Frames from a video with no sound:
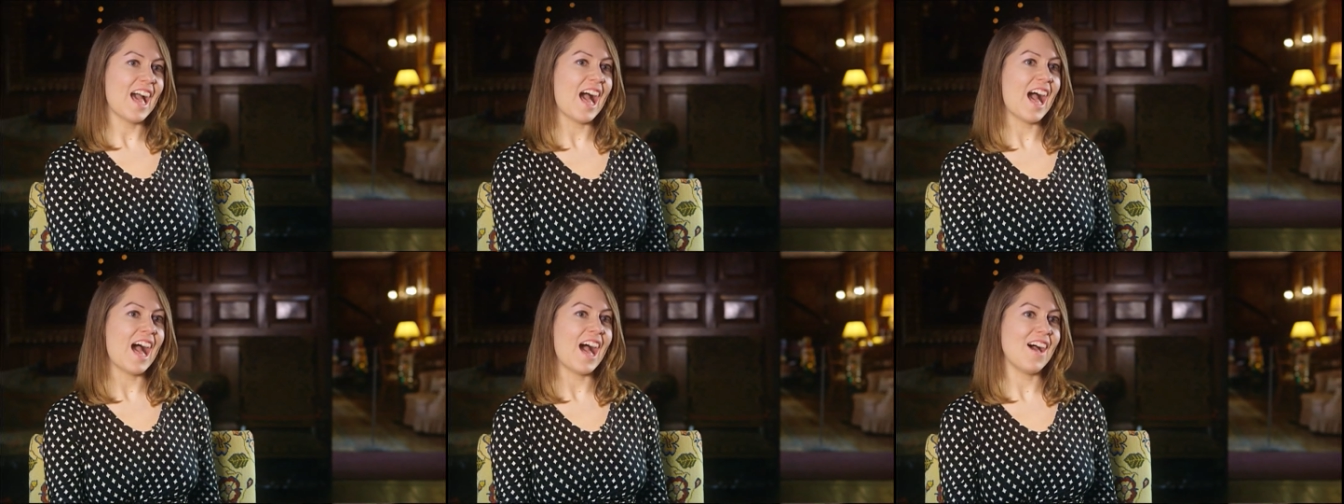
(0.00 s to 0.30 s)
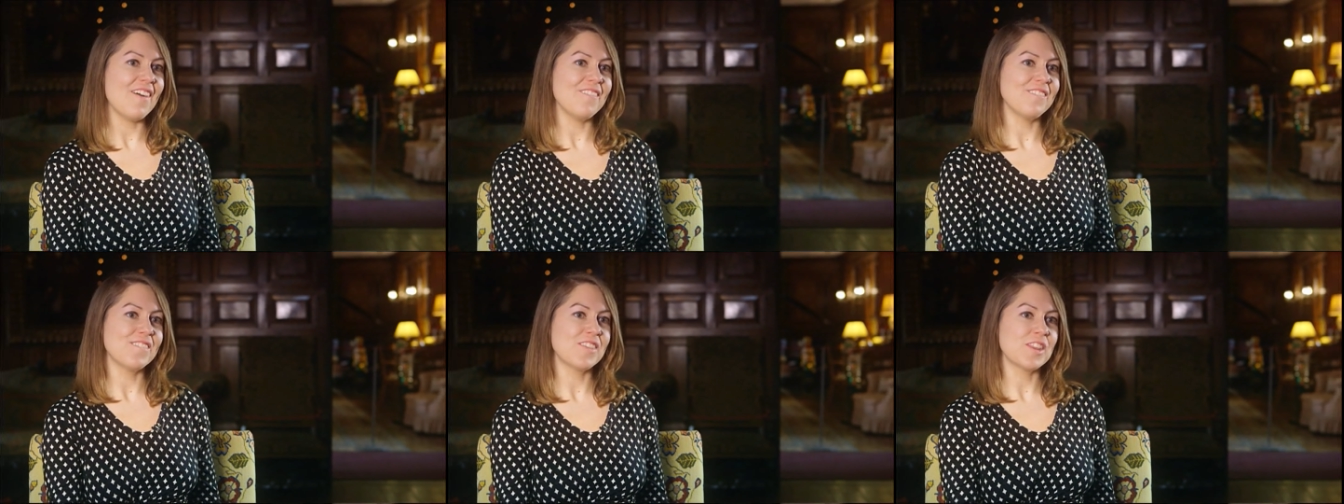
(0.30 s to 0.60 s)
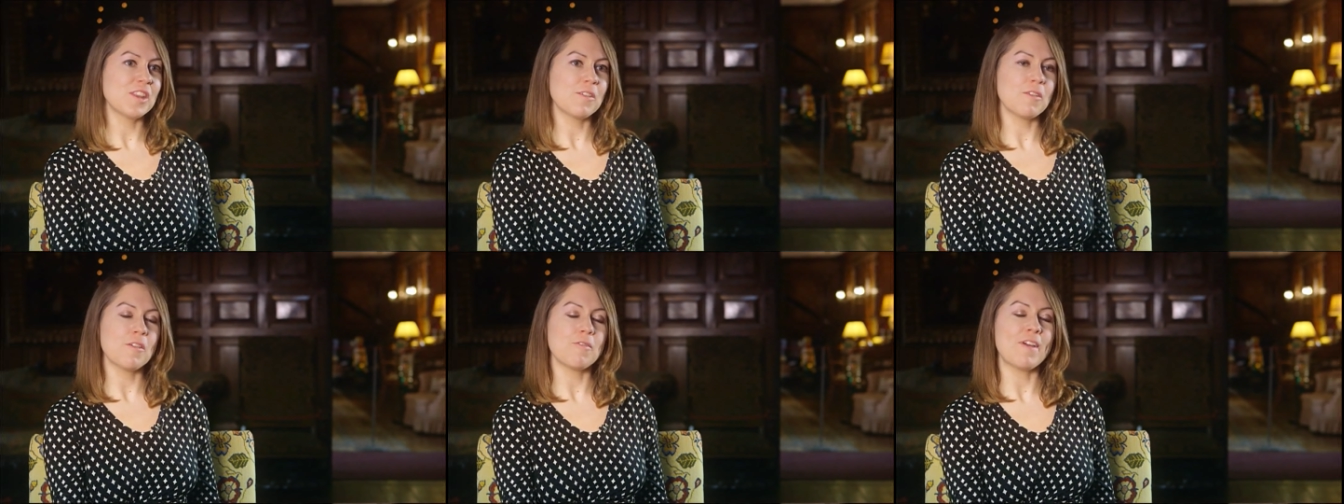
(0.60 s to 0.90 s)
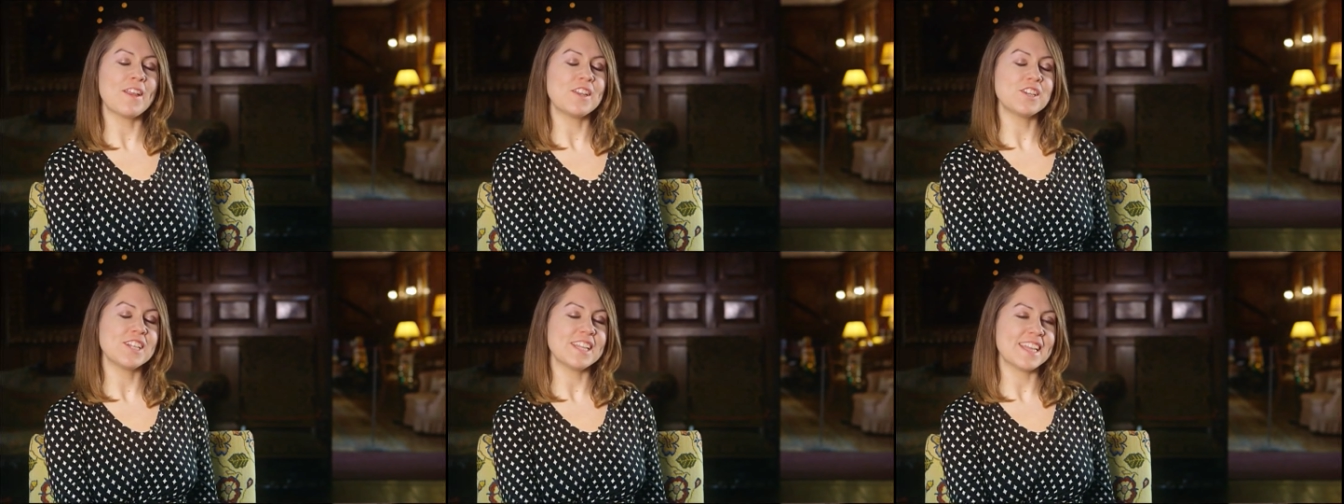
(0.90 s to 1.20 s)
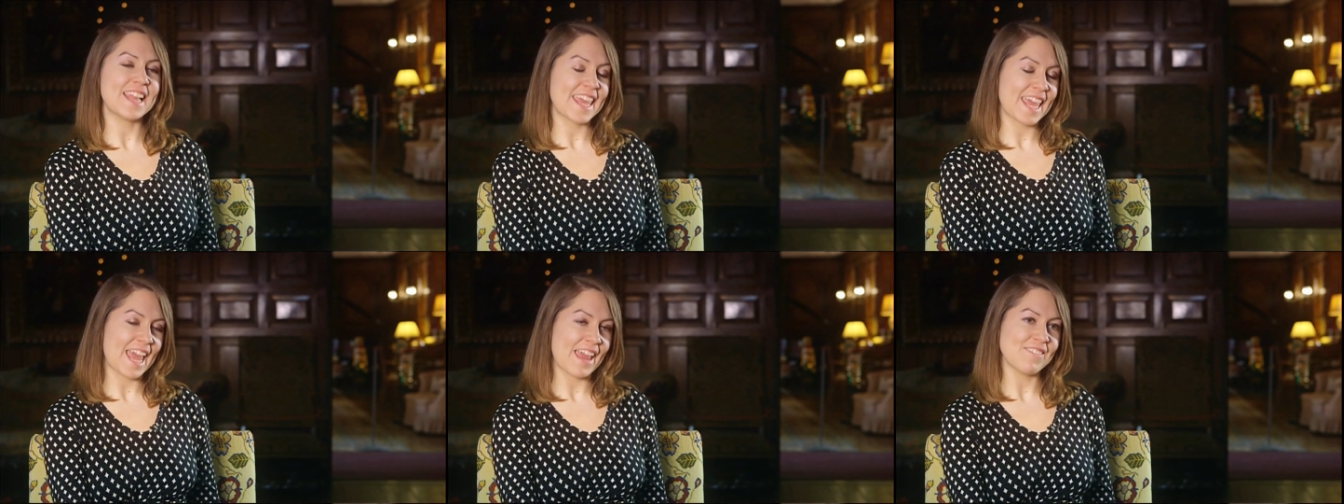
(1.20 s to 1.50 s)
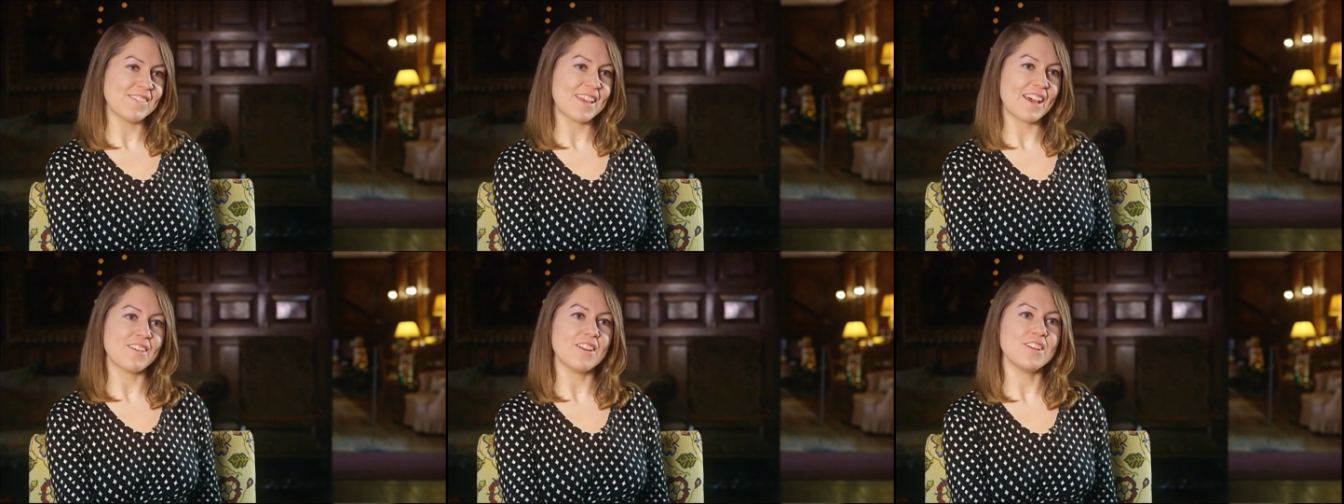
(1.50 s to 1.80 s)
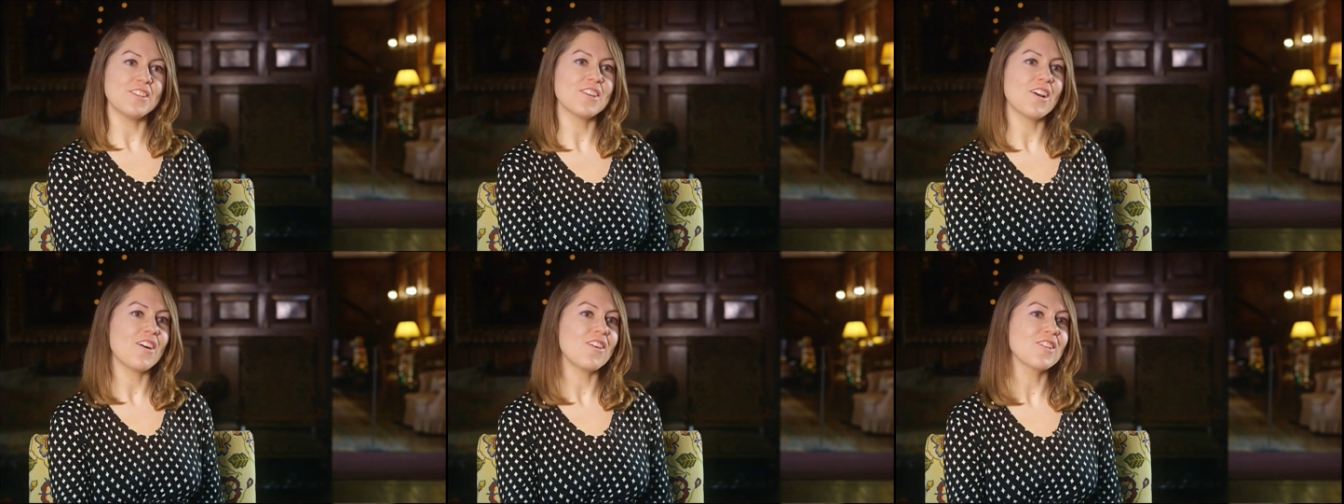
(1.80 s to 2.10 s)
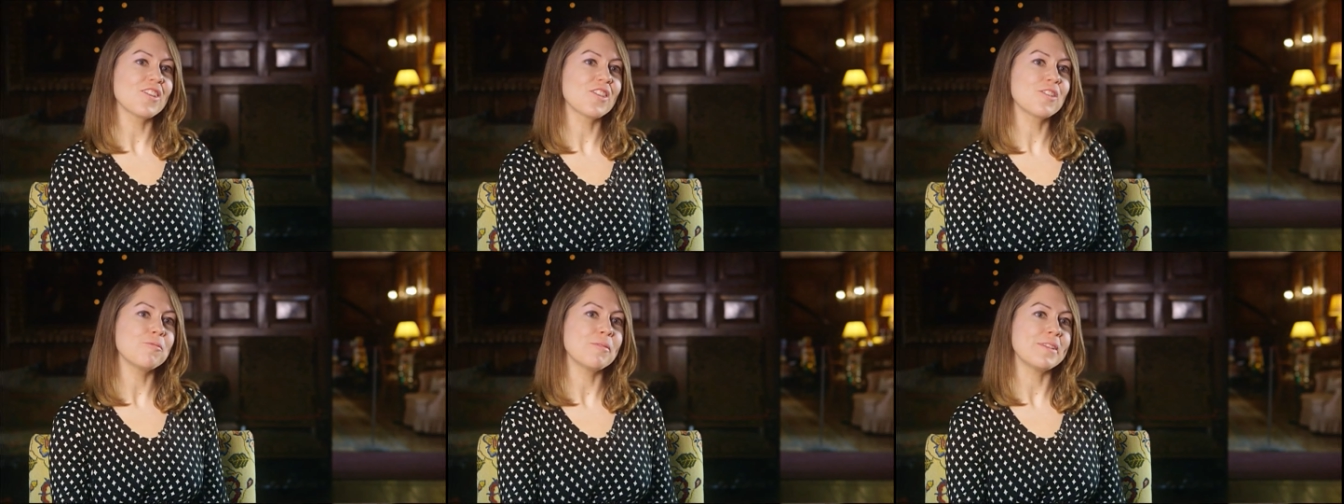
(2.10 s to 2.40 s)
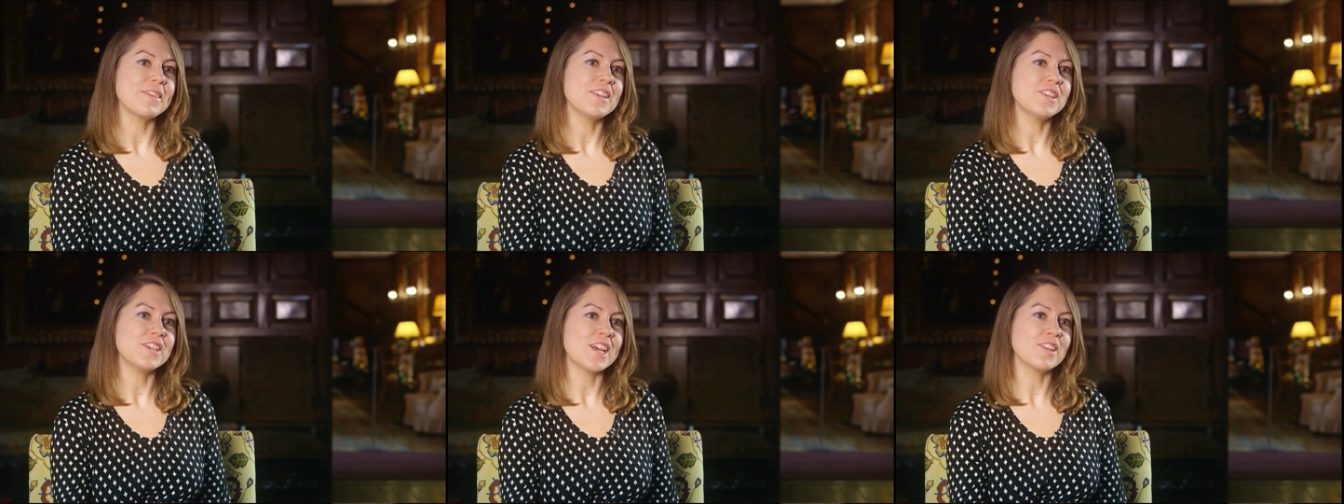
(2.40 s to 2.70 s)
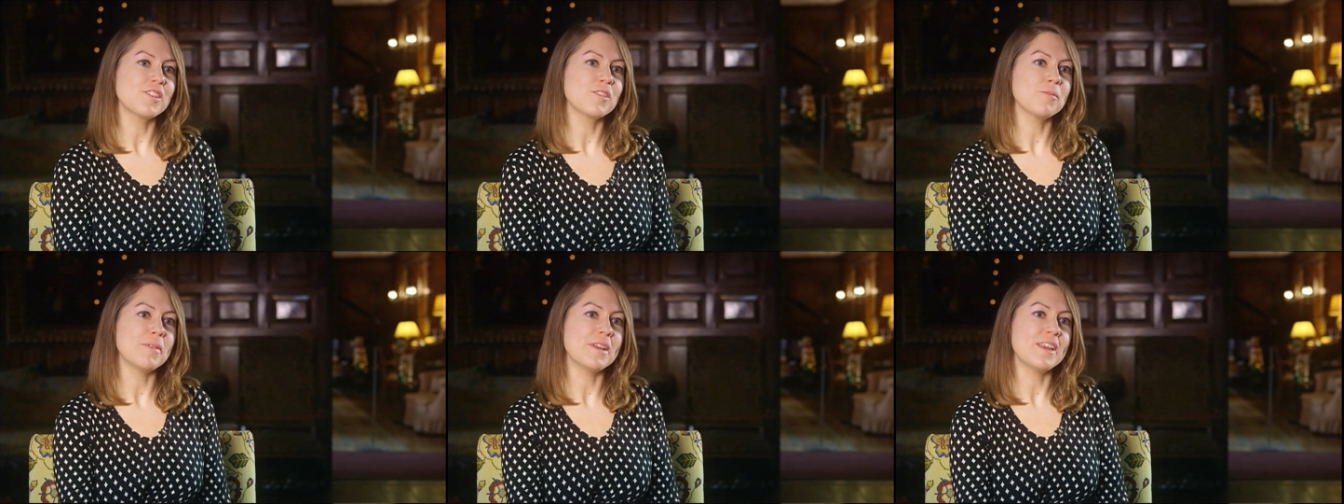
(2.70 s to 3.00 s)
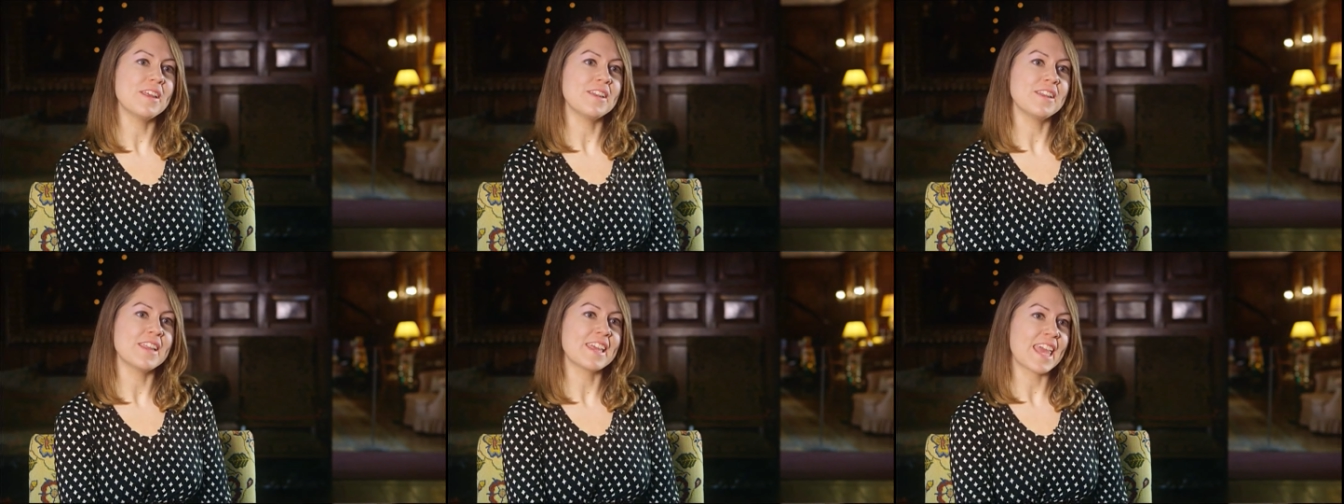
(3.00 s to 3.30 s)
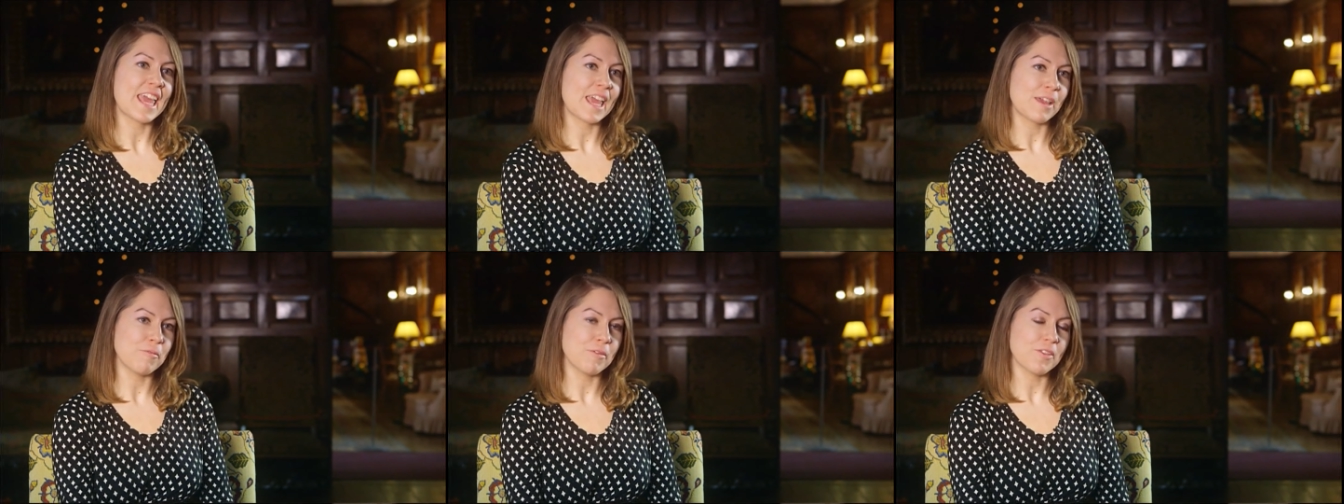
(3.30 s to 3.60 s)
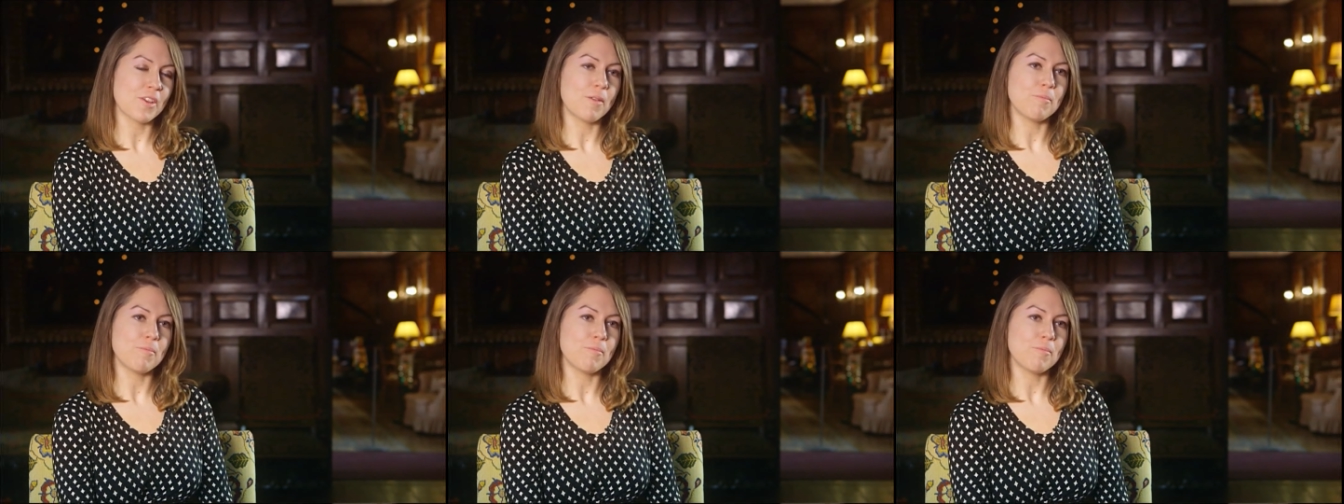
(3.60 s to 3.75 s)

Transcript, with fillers: Um, eventually they came down and danced with the gentleman and the king was